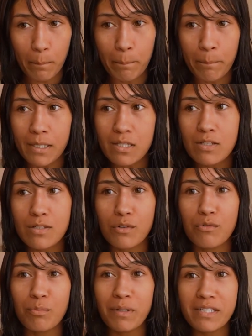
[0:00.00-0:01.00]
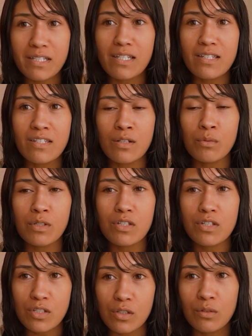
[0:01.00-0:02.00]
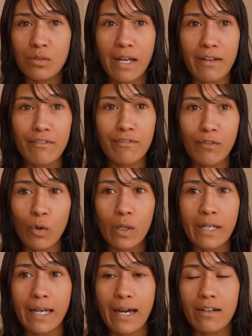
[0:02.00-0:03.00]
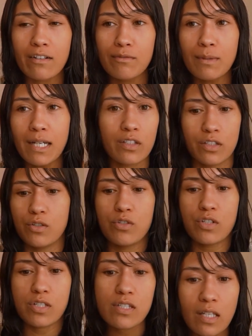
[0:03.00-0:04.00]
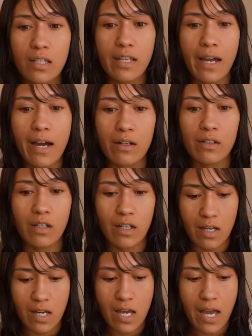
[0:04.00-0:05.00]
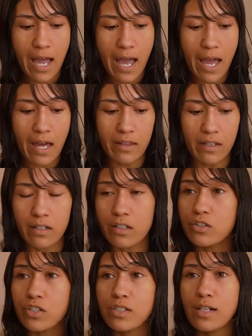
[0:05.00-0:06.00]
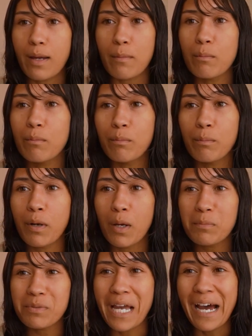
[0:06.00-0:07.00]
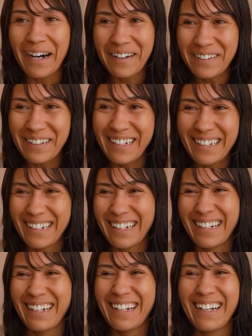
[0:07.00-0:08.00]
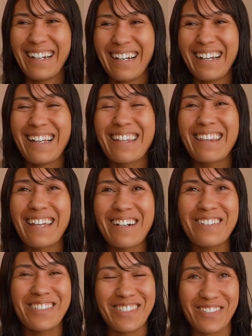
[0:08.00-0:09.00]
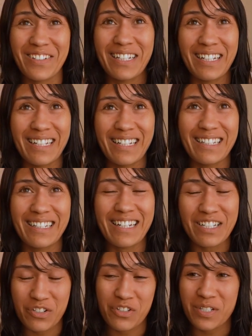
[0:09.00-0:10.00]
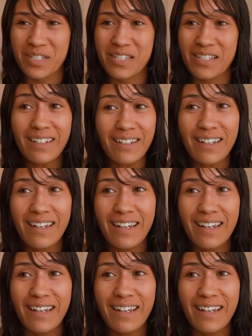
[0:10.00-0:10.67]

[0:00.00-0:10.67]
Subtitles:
bits of placenta were still like falling out of it. You just sit down and then it just like plops out. That was really interesting.